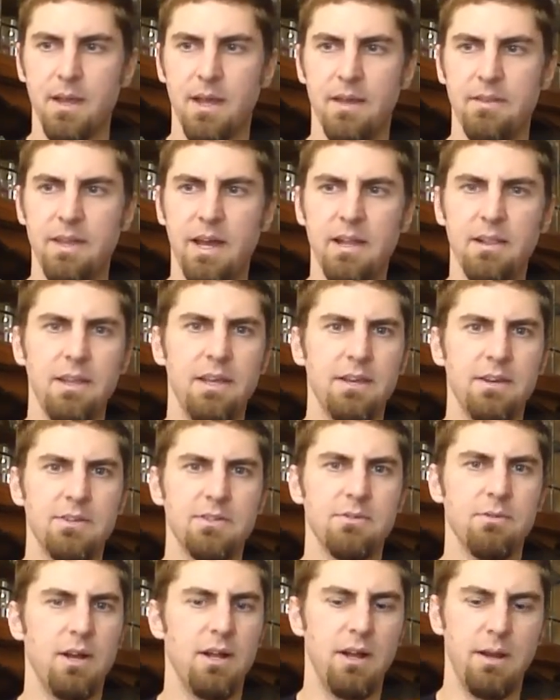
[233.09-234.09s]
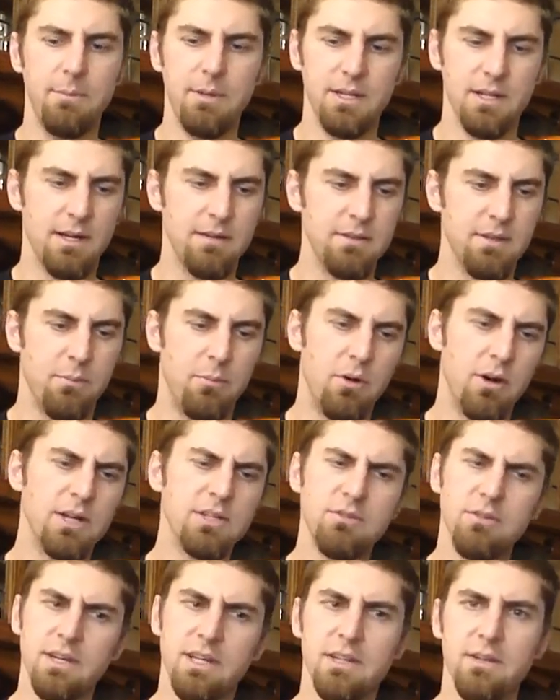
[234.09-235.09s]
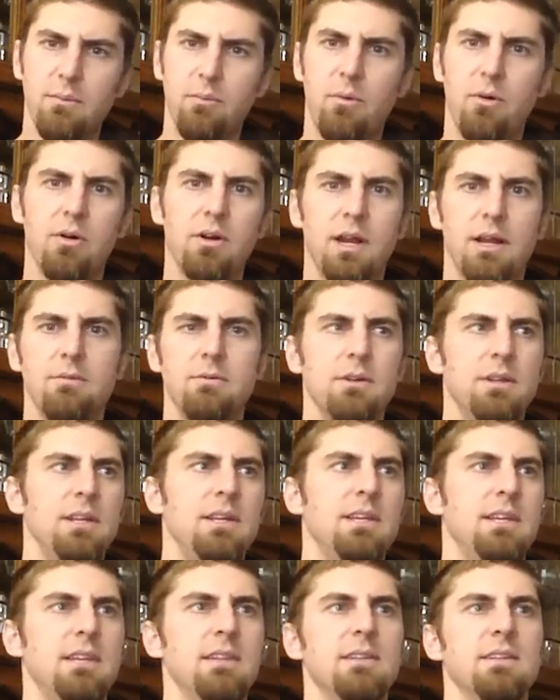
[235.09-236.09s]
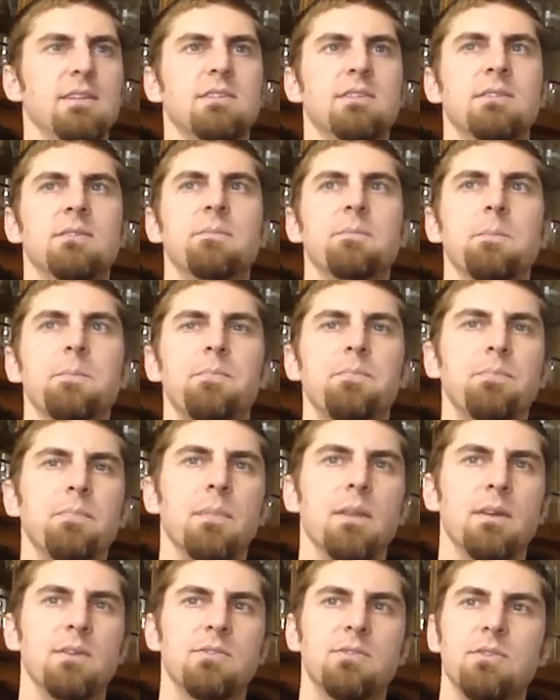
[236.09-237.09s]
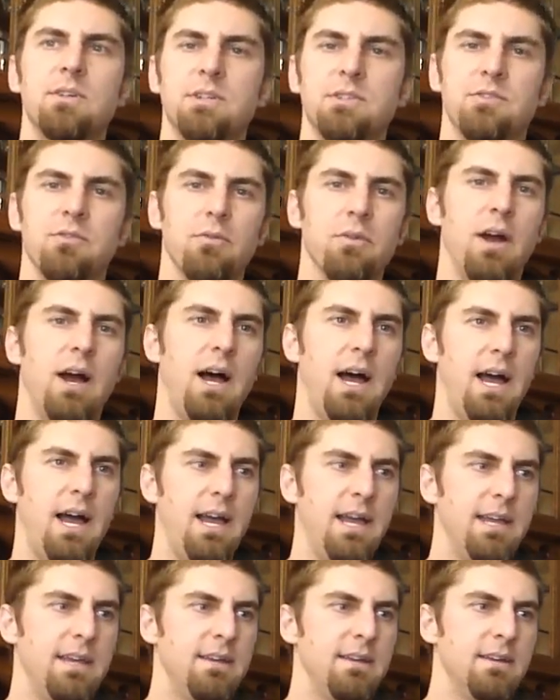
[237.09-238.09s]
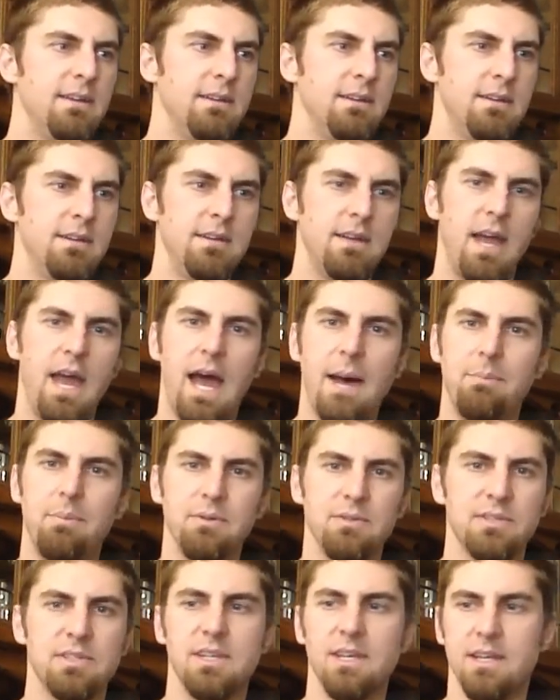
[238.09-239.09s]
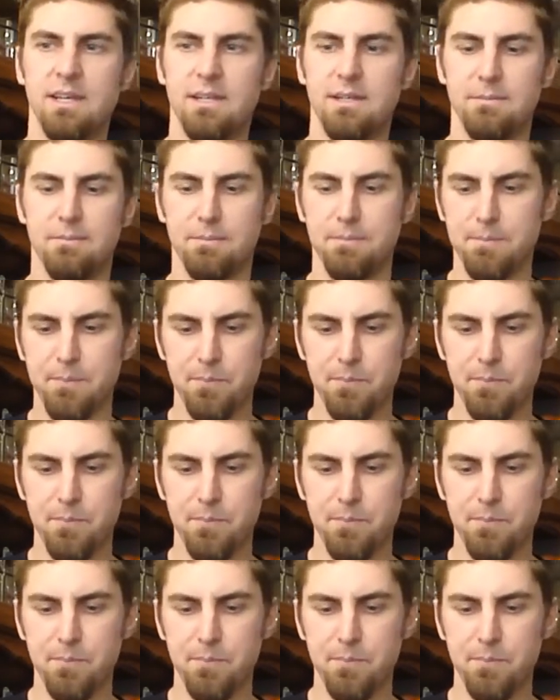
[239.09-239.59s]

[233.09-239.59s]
When that lingers around. I mean, the more I drink it, the more I really get this sort of dry apple skin